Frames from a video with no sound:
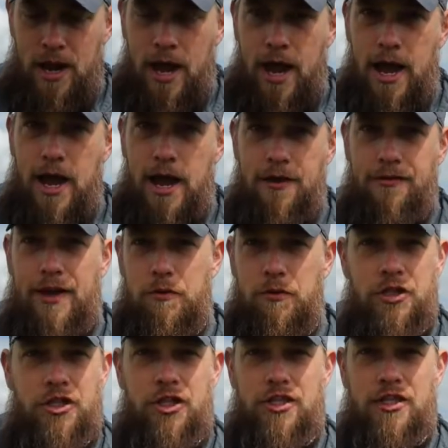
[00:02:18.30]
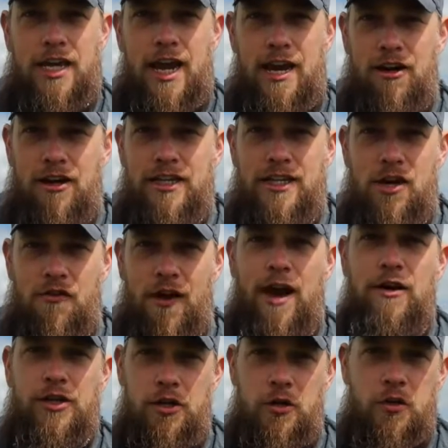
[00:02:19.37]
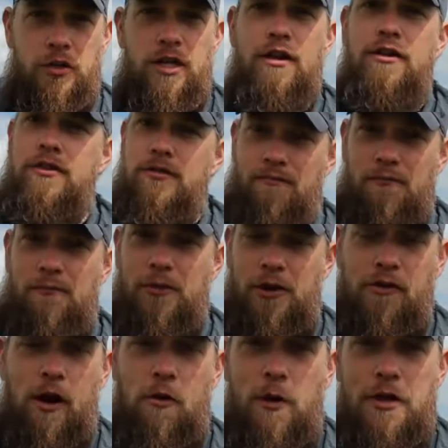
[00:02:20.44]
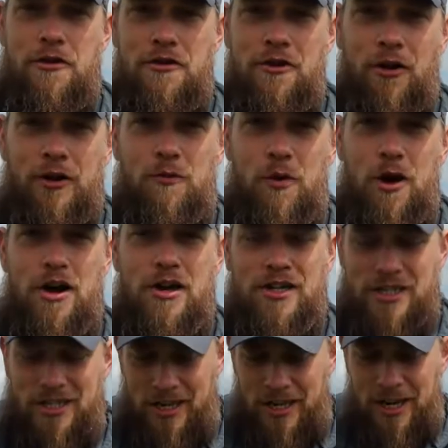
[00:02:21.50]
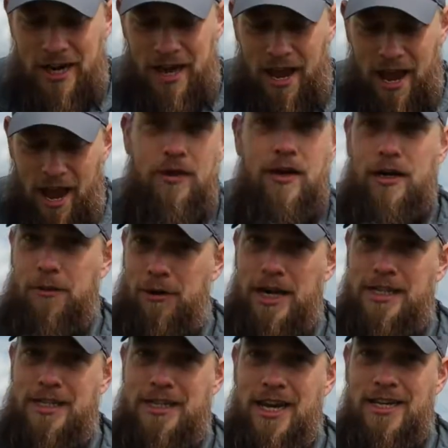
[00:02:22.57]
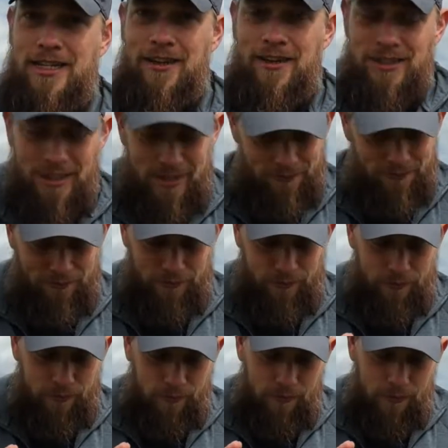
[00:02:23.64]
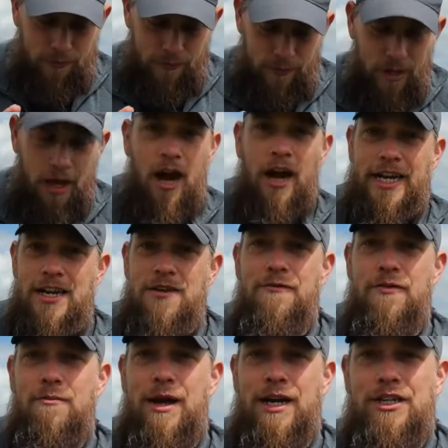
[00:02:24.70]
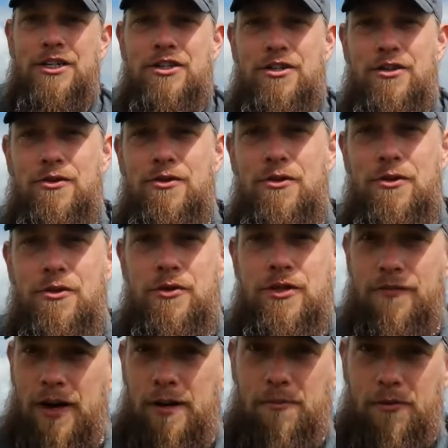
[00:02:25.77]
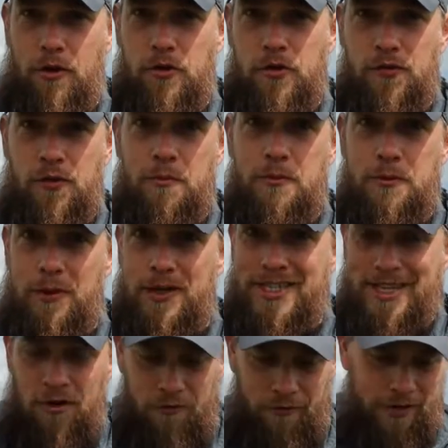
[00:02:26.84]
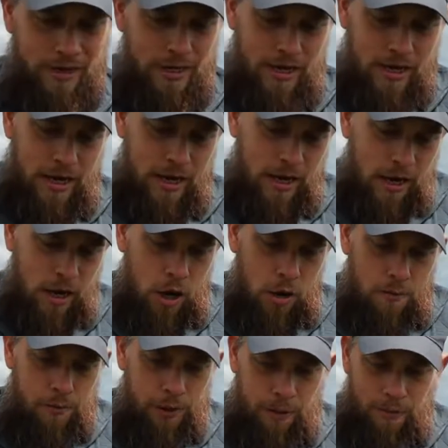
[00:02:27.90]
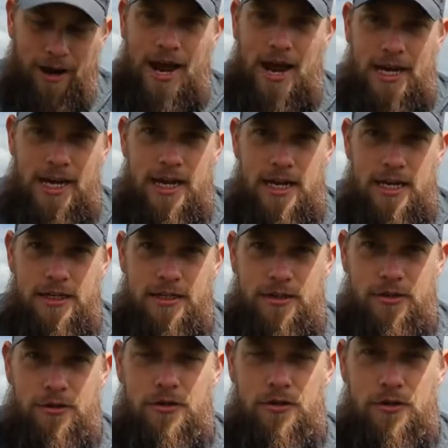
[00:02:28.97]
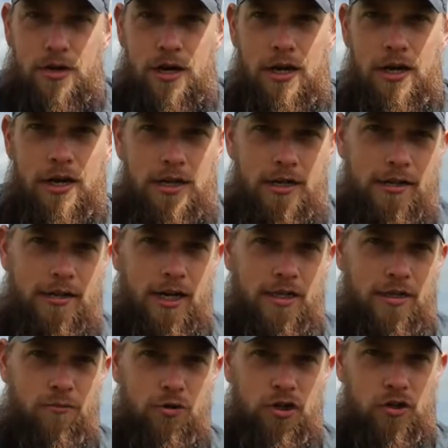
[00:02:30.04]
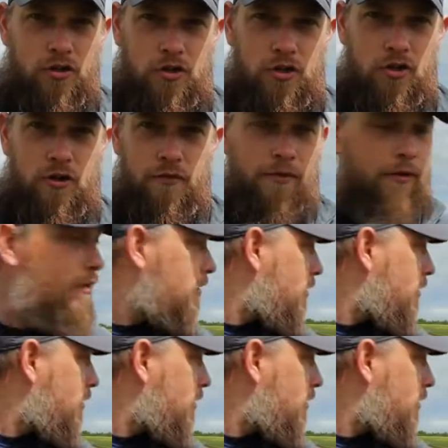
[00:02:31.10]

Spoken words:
and that was just to get an idea of how to use it and figure out whether or not it works, and I'm glad to say it does. I even managed to develop those films myself, but the plan is to take some shots of